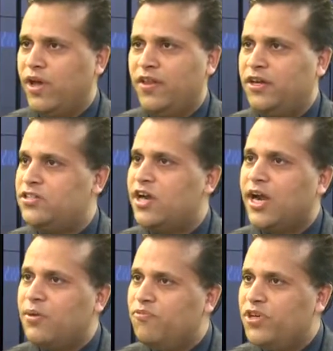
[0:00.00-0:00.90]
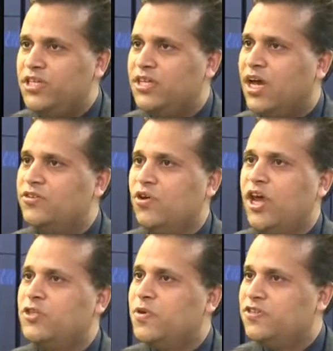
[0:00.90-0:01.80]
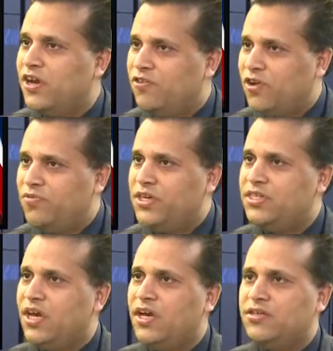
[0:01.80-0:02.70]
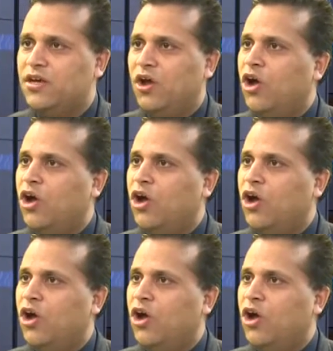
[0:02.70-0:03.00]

whether it's startup visas or express entry visas